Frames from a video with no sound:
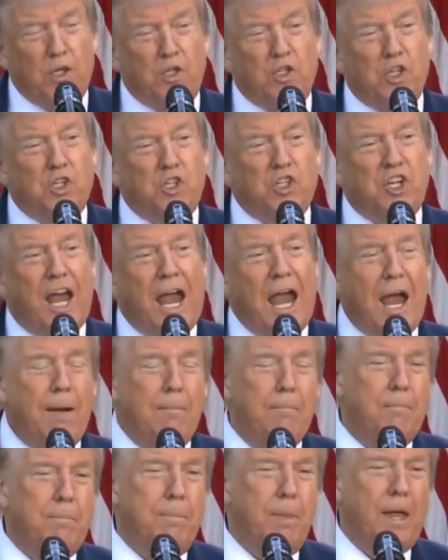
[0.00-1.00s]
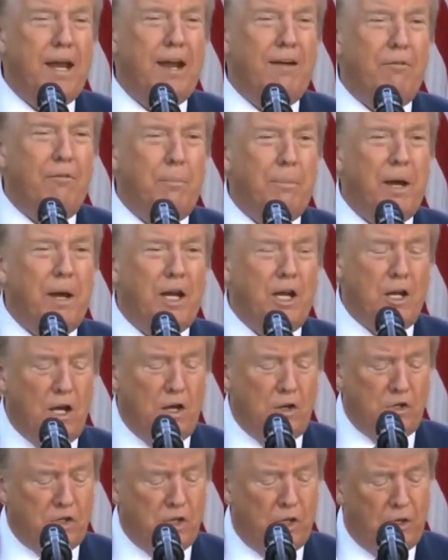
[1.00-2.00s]
It's a scam, and everybody
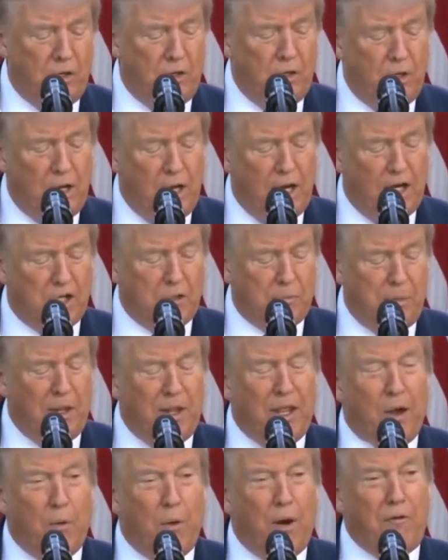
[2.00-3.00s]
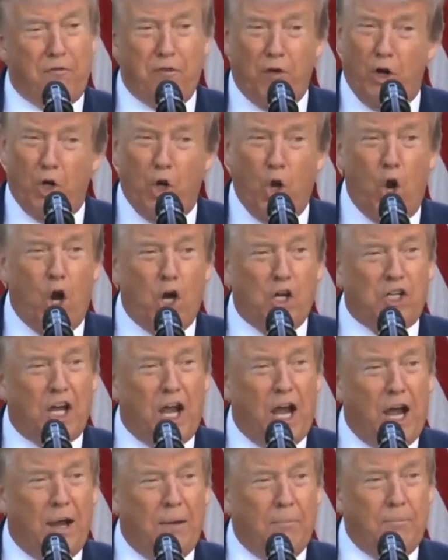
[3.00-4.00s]
knows it. And it's been that way for a long
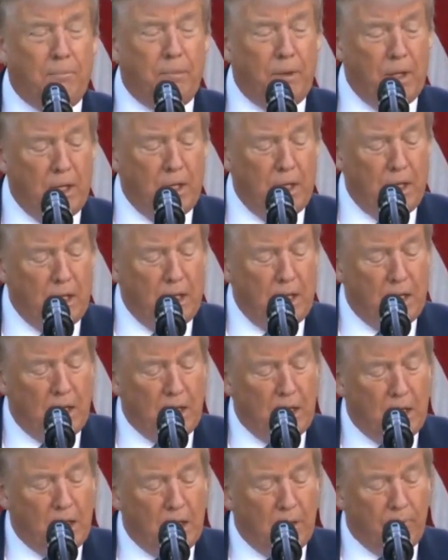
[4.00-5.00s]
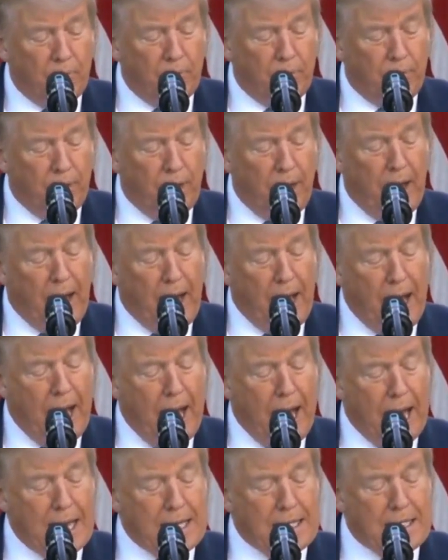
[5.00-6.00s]
time.
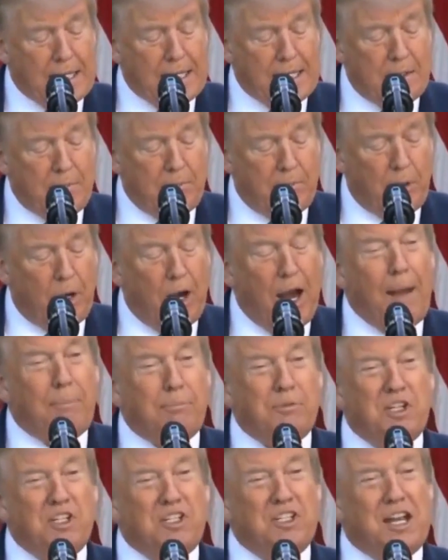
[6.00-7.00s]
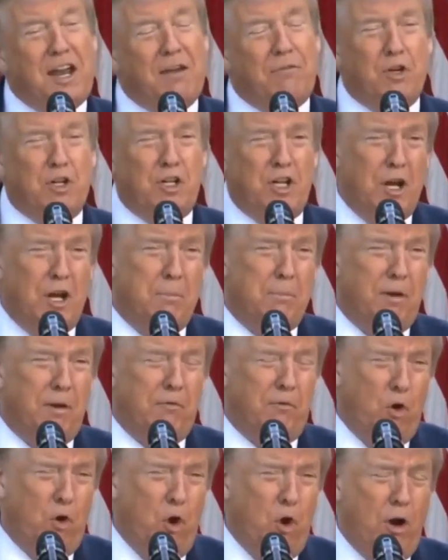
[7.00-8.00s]
And perhaps it's never done
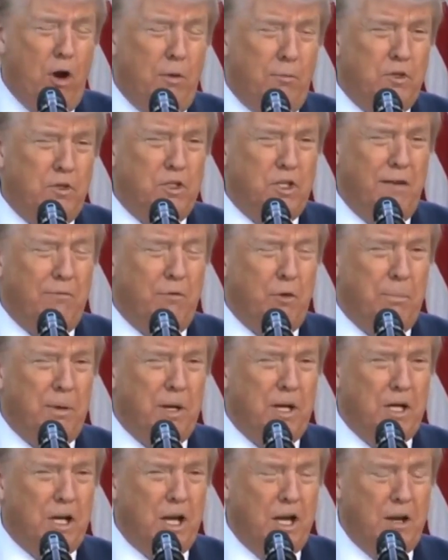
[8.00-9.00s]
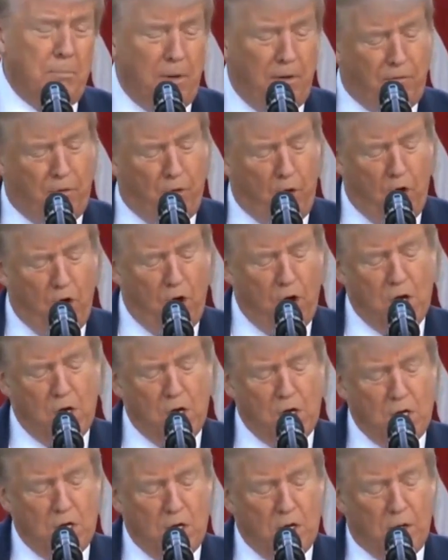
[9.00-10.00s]
before. It's never been done before.